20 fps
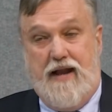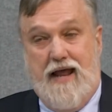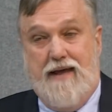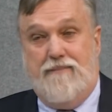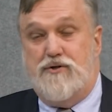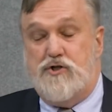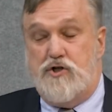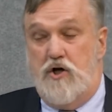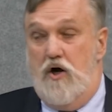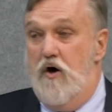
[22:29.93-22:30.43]

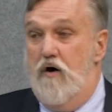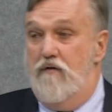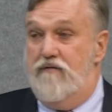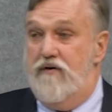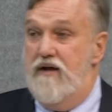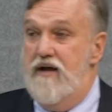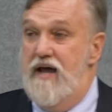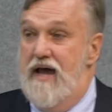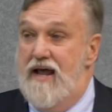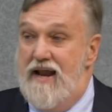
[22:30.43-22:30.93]
name of
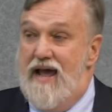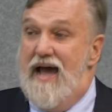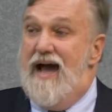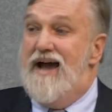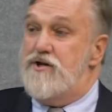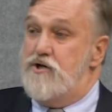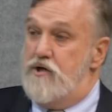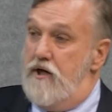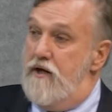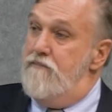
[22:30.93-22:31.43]
Jehovah and
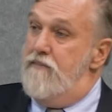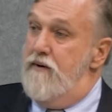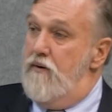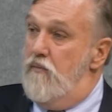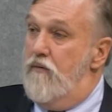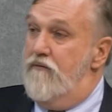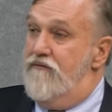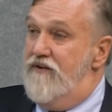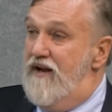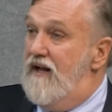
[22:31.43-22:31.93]
actually be
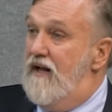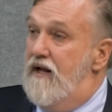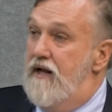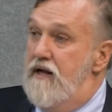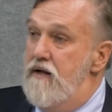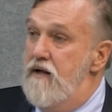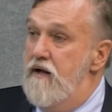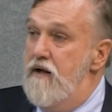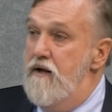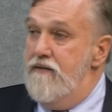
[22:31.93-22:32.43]

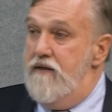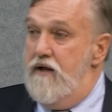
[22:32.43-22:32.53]
revealing